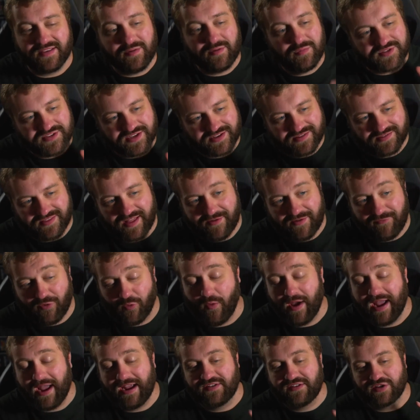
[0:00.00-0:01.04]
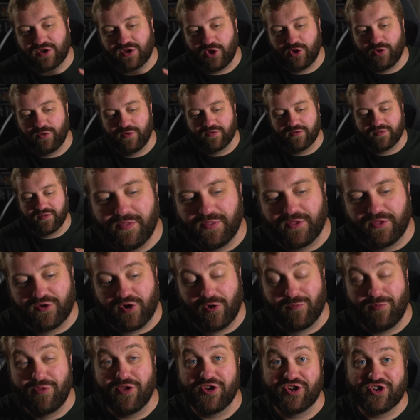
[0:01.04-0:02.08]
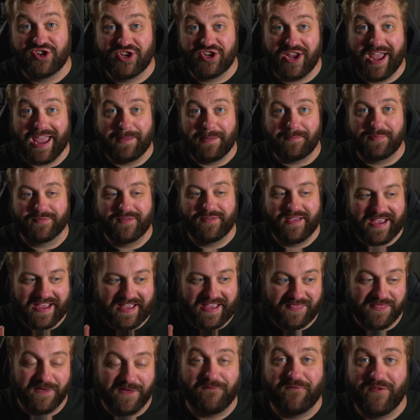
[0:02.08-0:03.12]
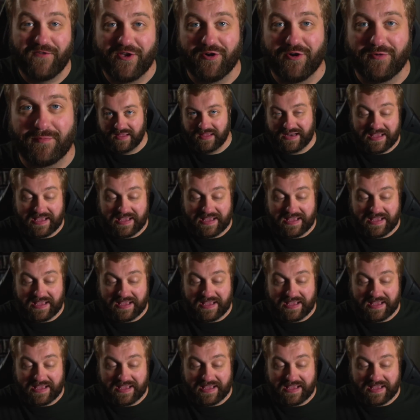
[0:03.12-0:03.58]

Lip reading: It was a clever way to use the term the shape in the film.